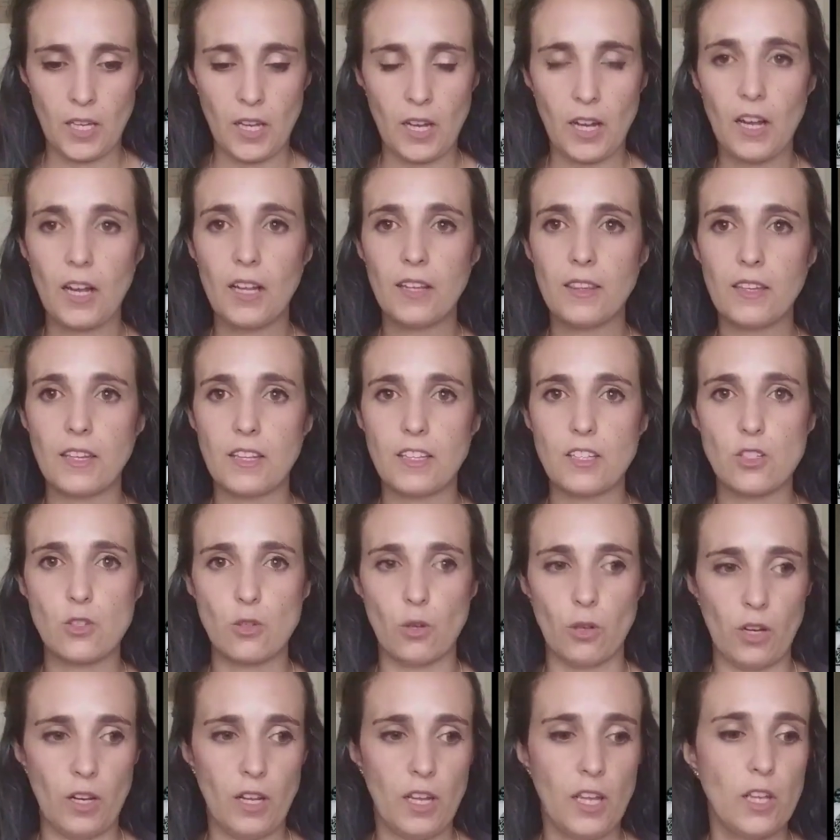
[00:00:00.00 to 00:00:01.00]
and that's
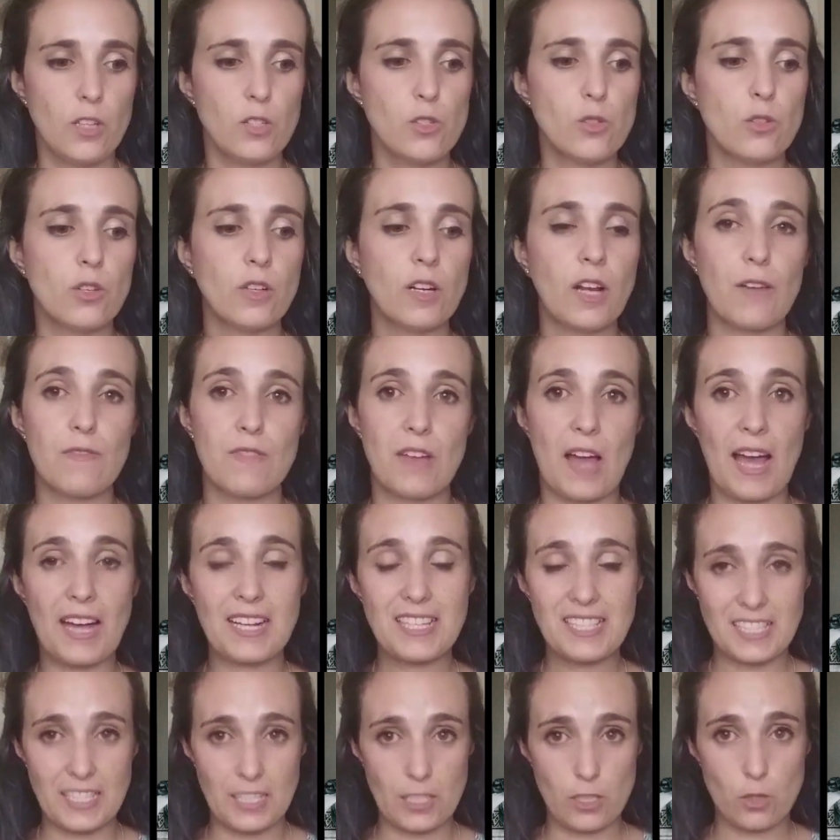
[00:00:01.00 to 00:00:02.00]
all. You don't have
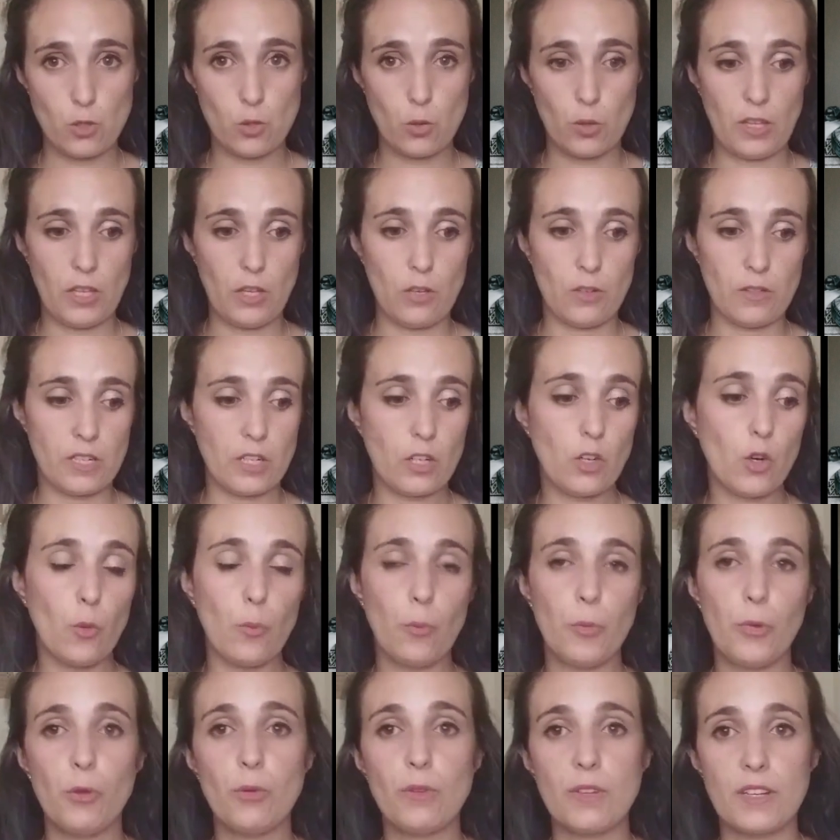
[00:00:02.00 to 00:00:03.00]
access to the other
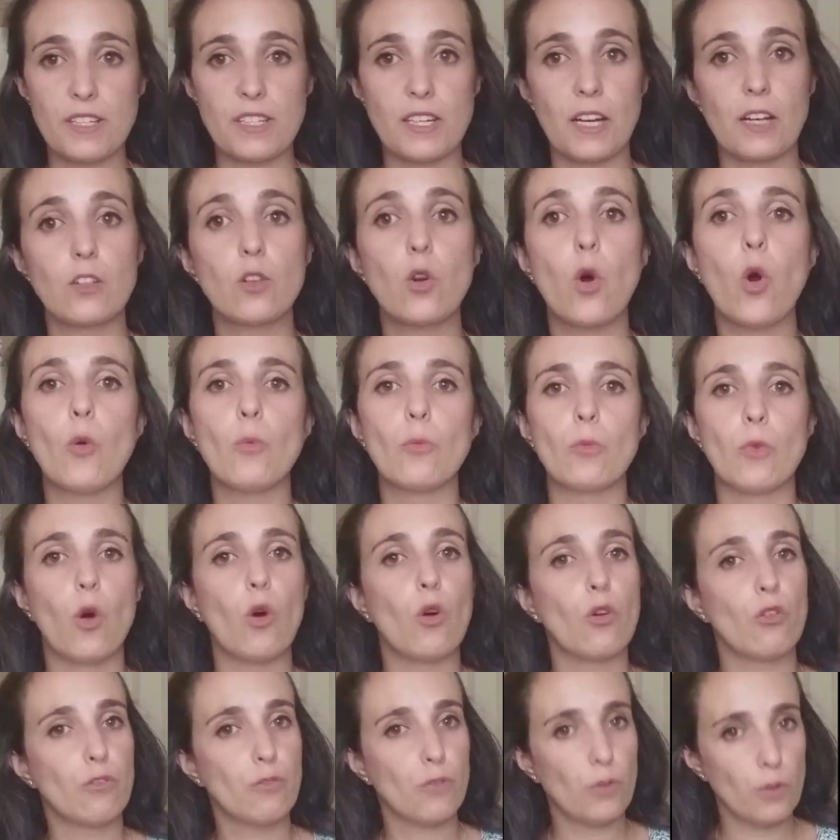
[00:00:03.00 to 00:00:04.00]
computers at home
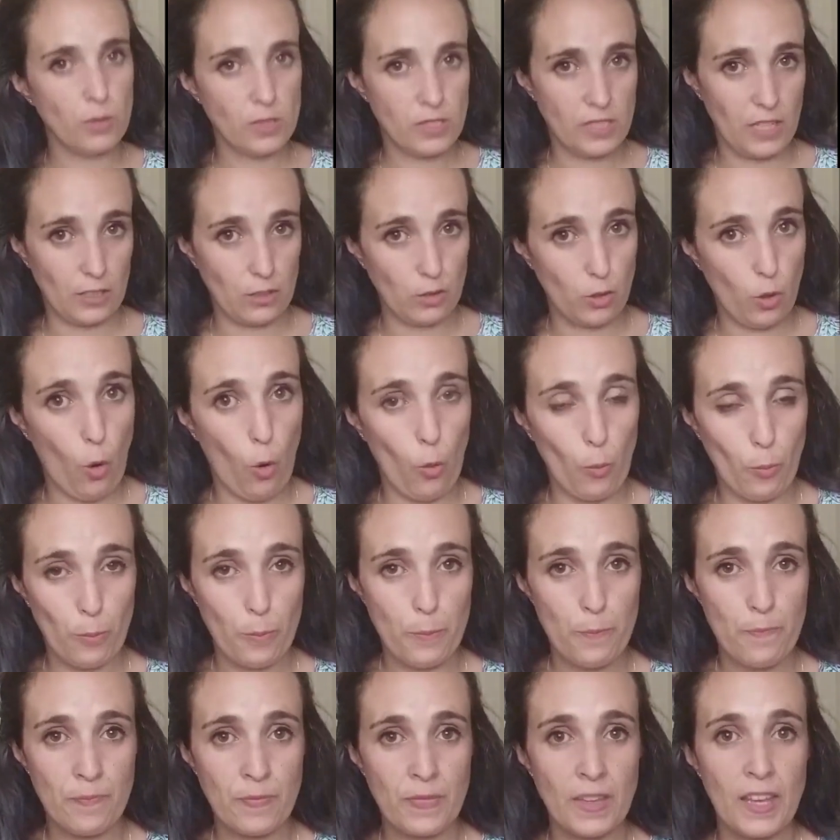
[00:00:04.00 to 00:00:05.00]
or phones at home.
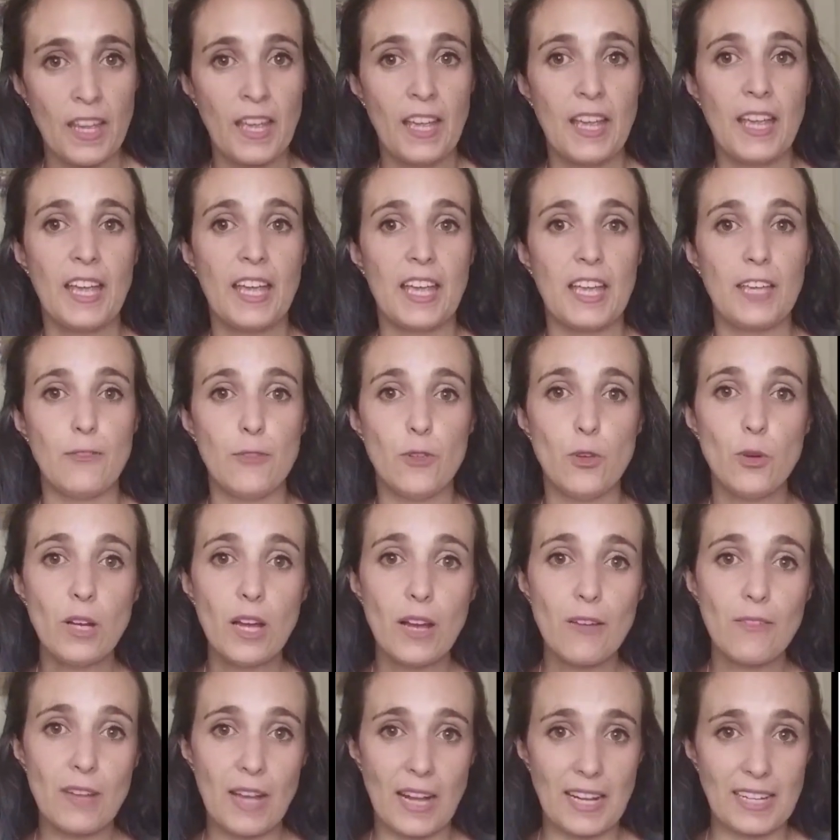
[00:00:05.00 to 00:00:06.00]
If you
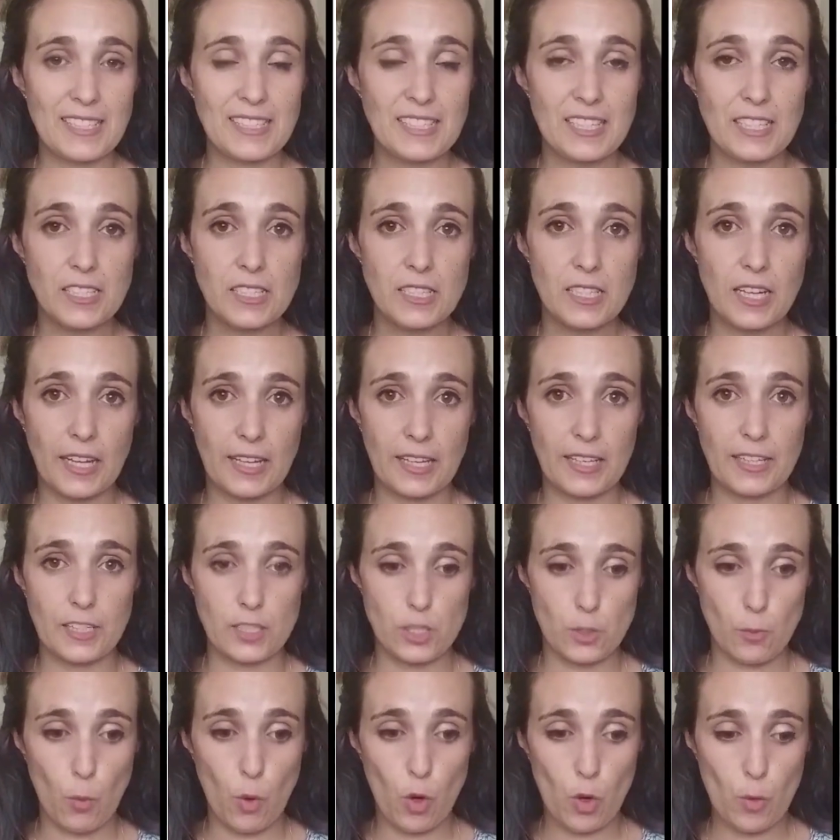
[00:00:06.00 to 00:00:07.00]
have access, like in a small